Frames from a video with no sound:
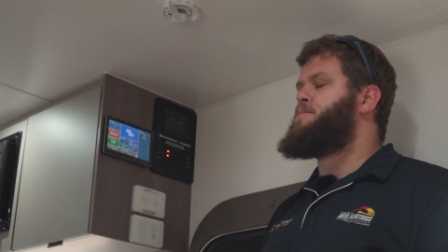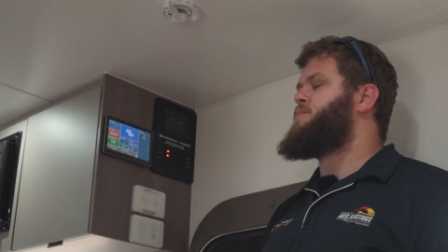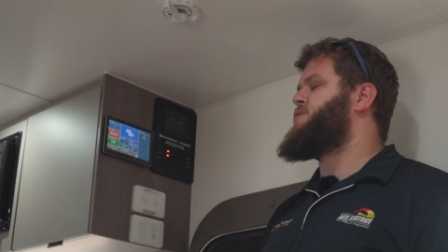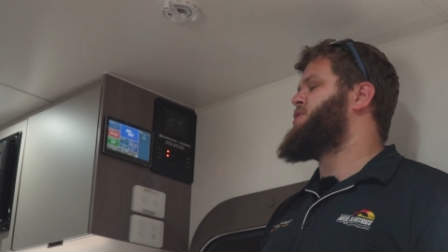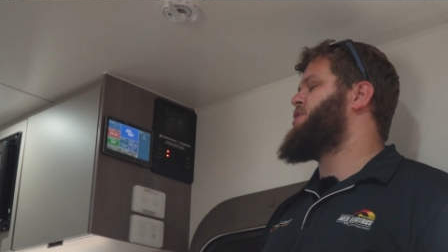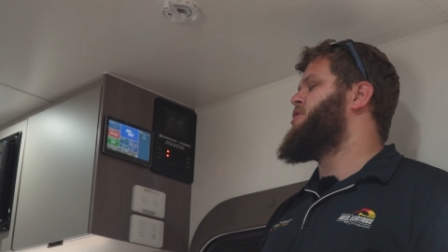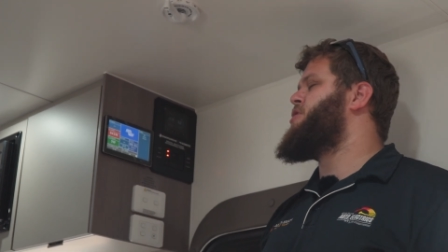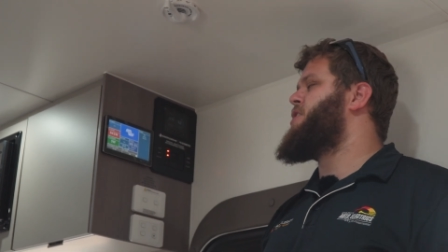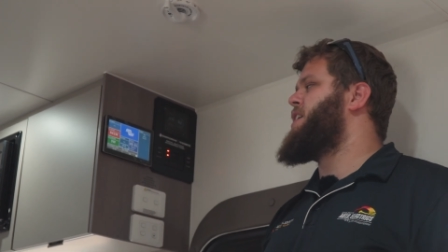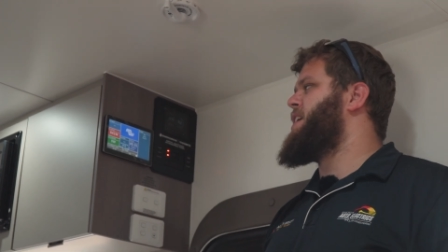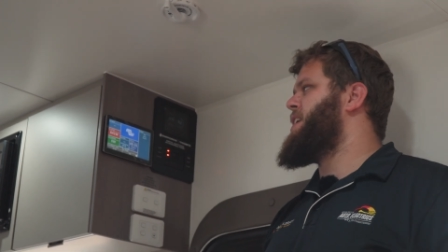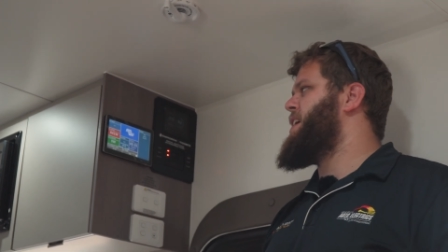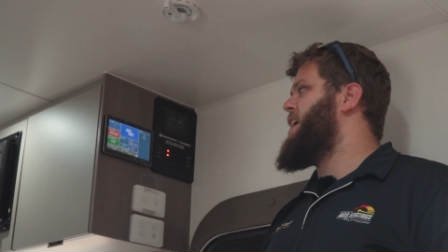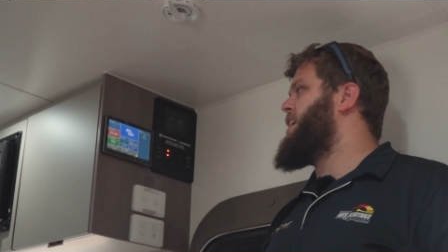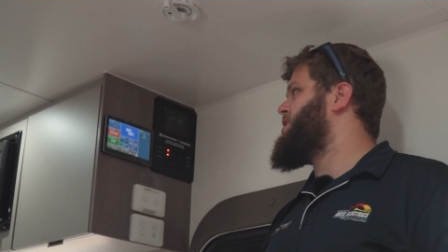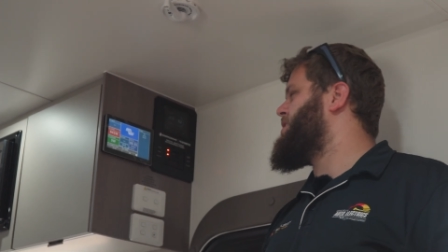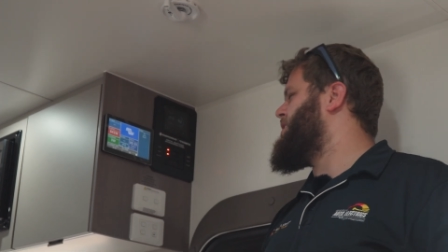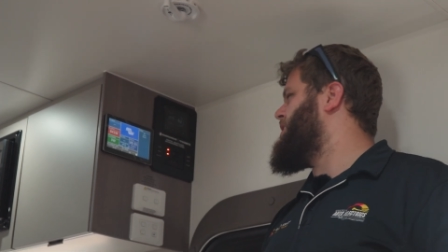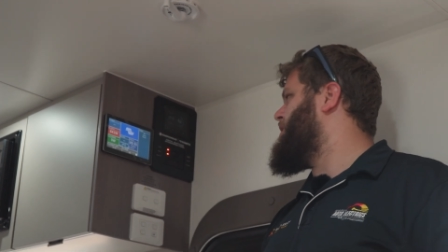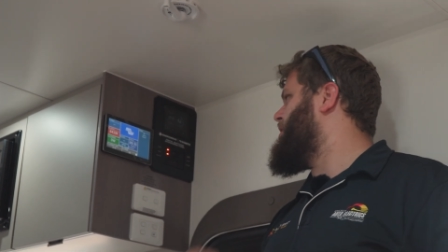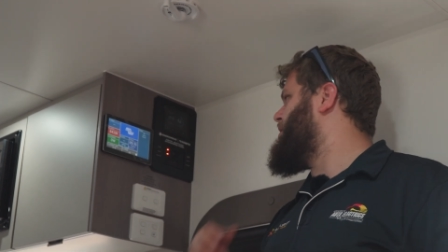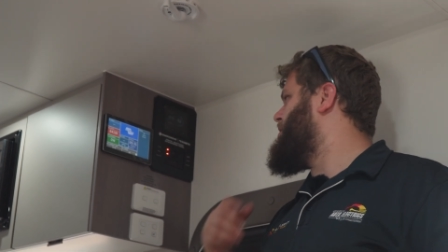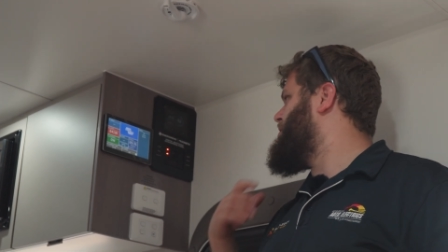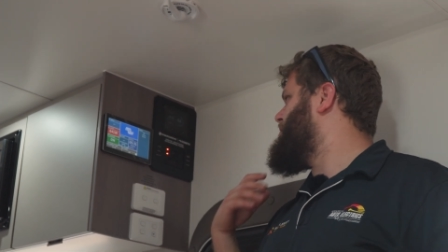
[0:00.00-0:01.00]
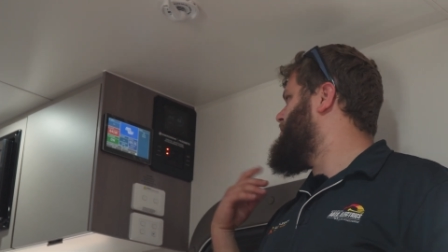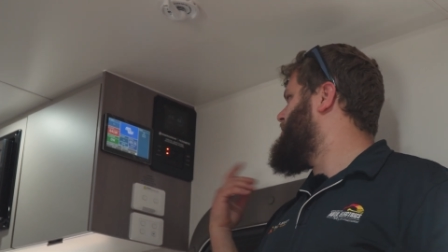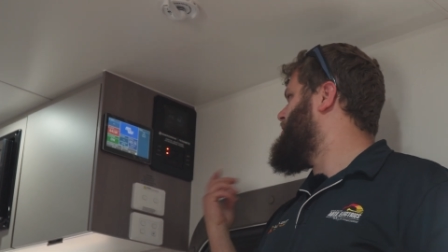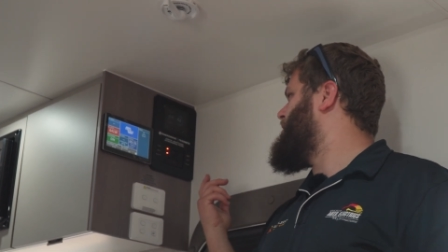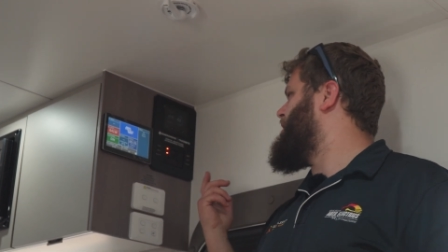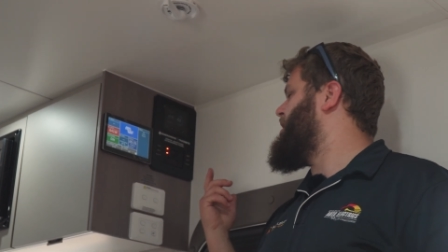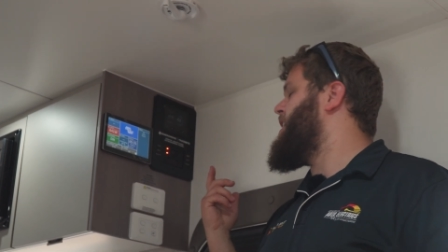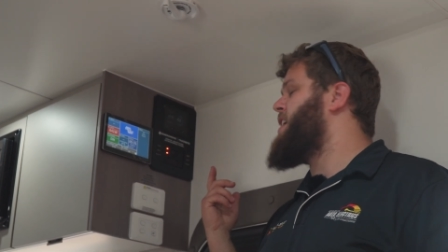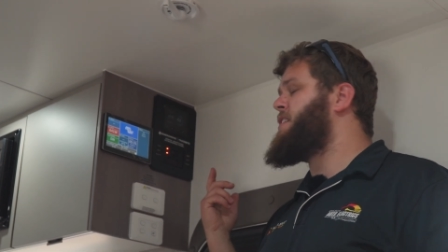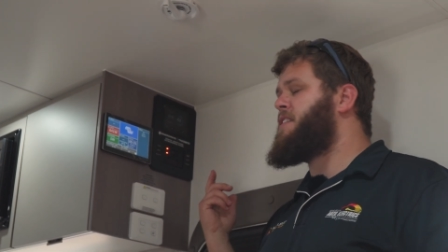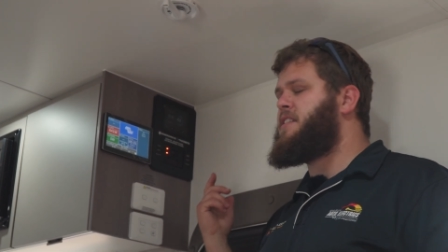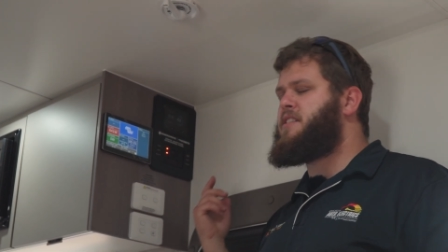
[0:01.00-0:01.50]
So you can actually
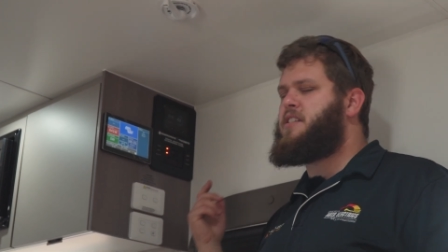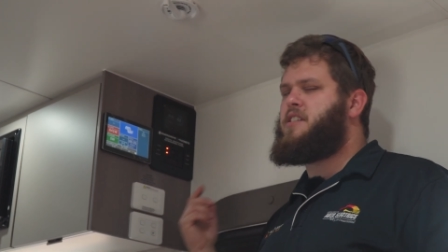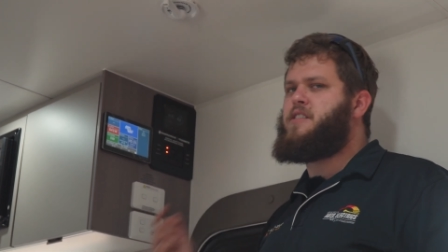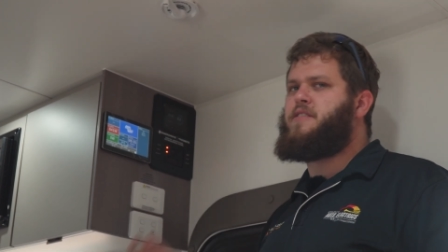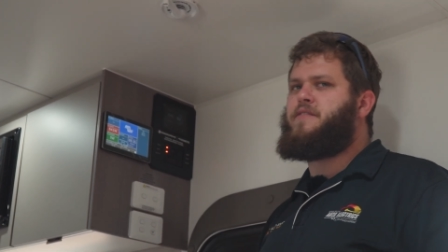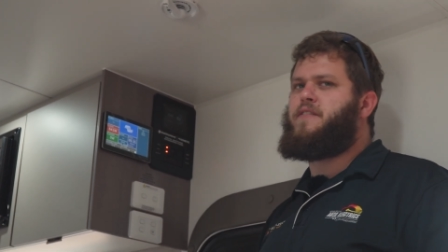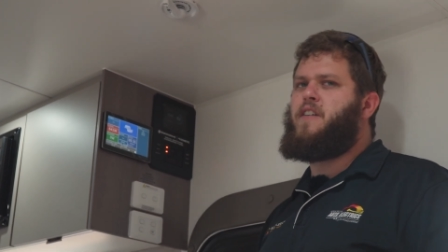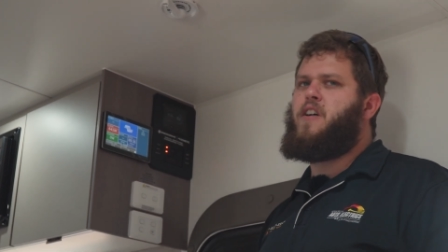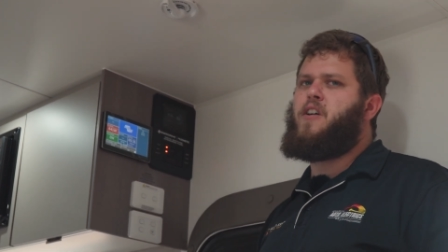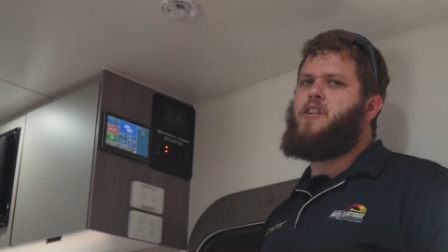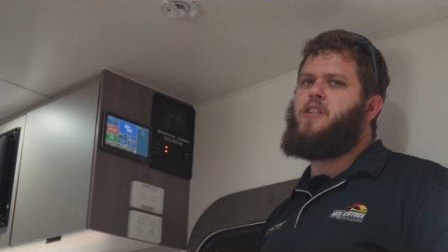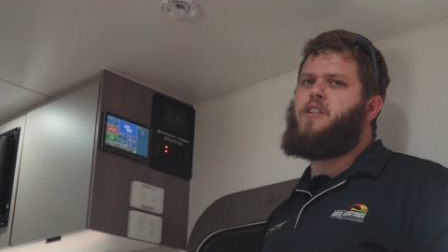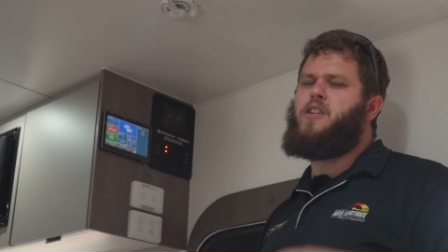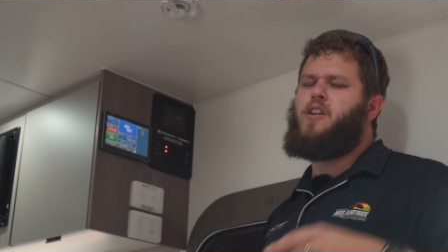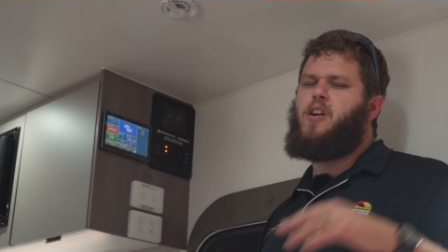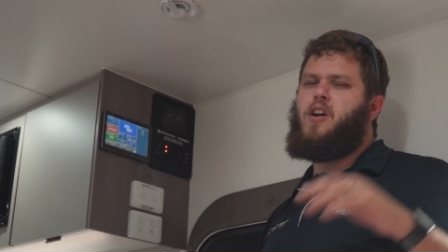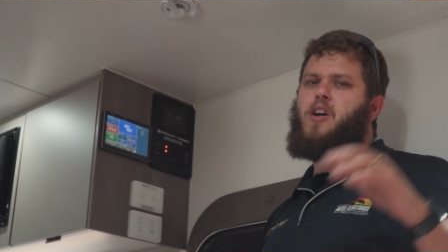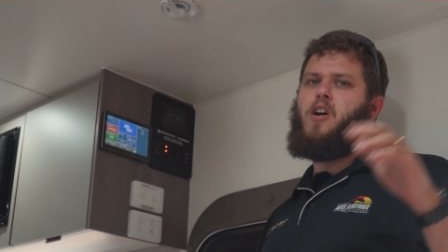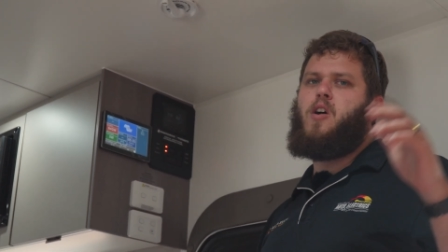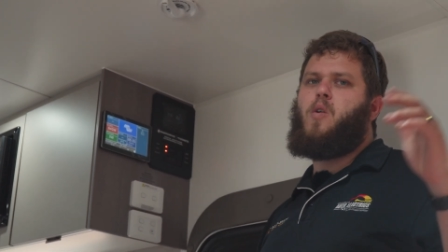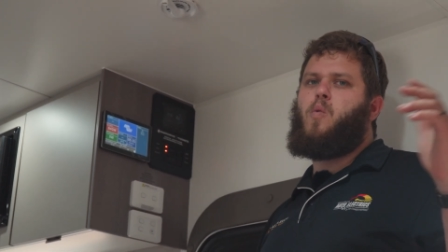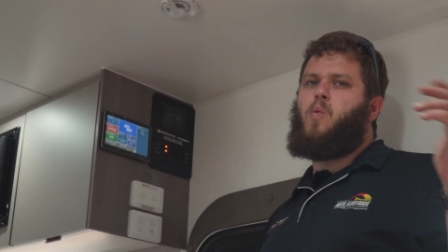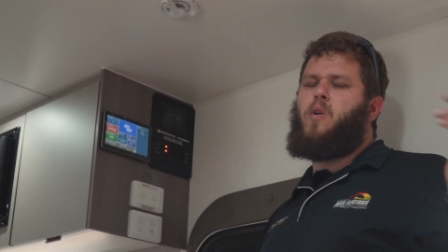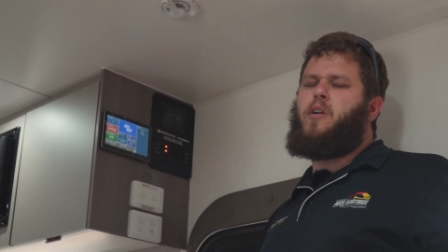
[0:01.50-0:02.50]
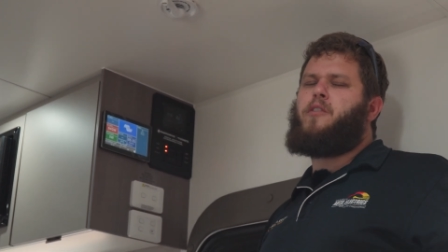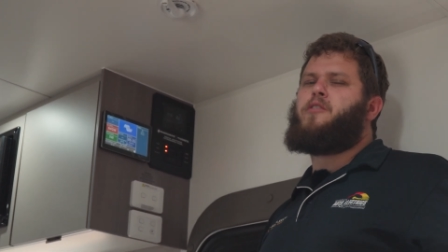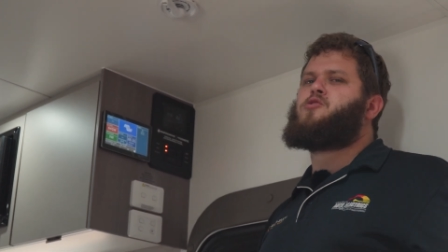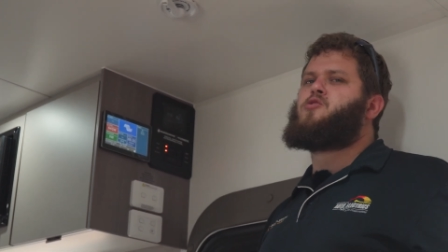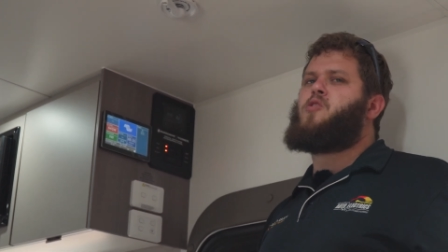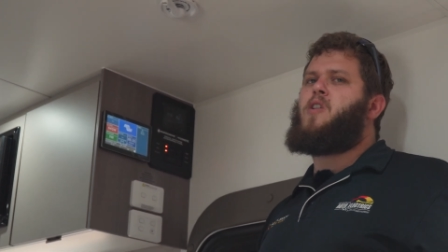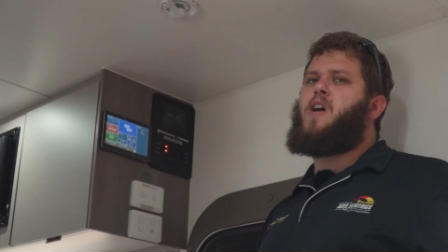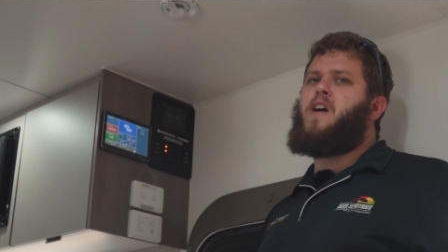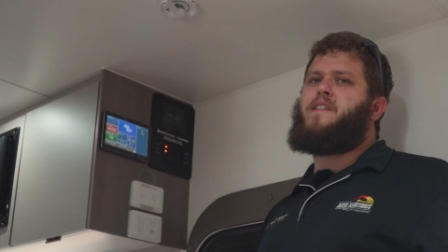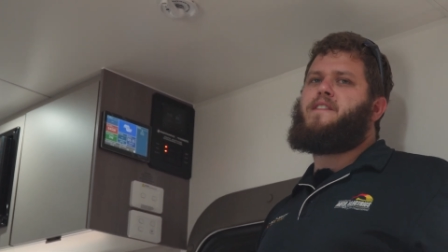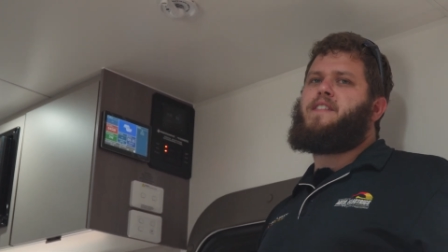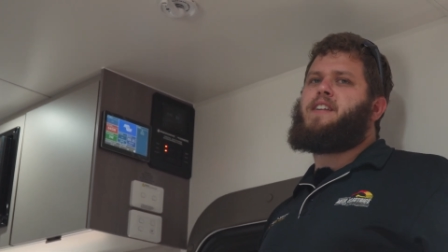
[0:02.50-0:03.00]
connect it to your phone while you're
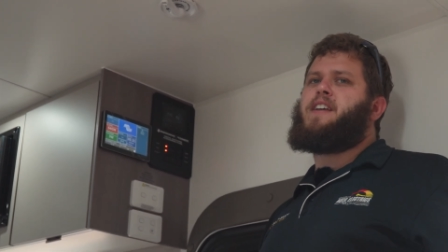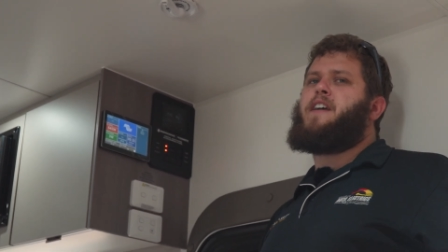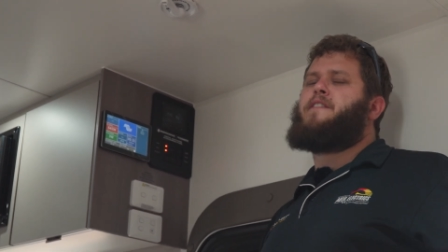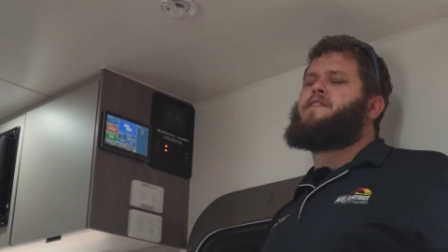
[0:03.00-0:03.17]
driving.